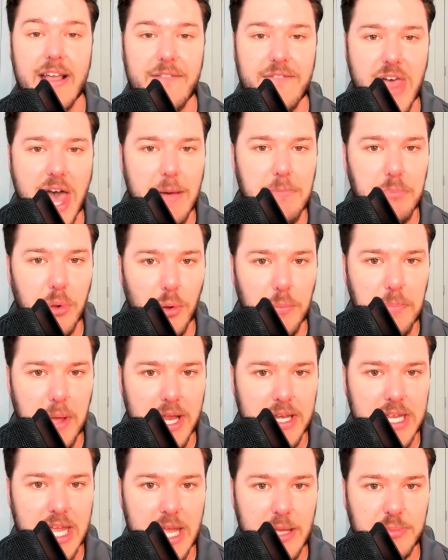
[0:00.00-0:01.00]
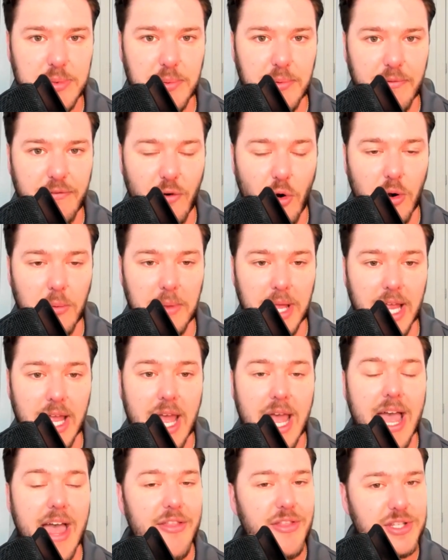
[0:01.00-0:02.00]
if that bullpen keeps
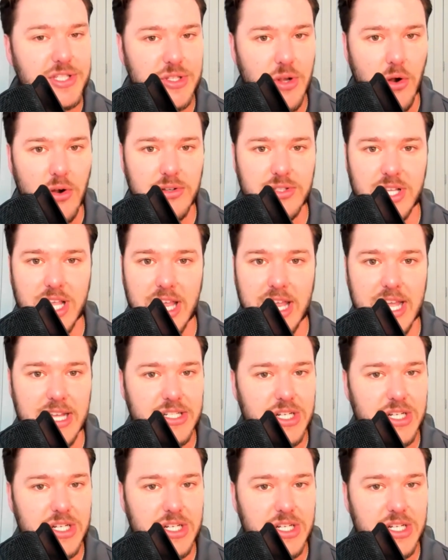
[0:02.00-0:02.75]
performing and the starters can